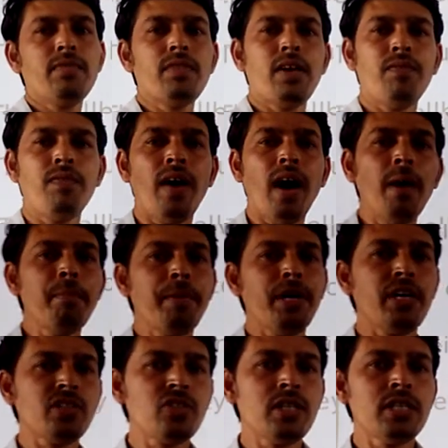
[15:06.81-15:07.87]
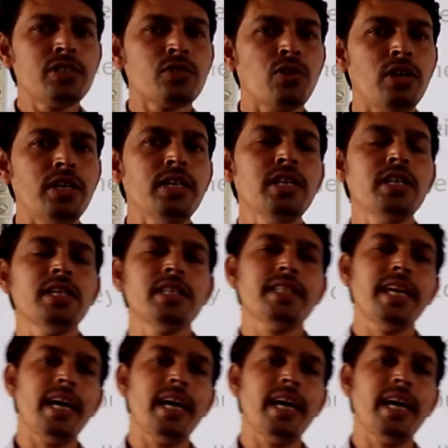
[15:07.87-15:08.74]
If the farm production is good,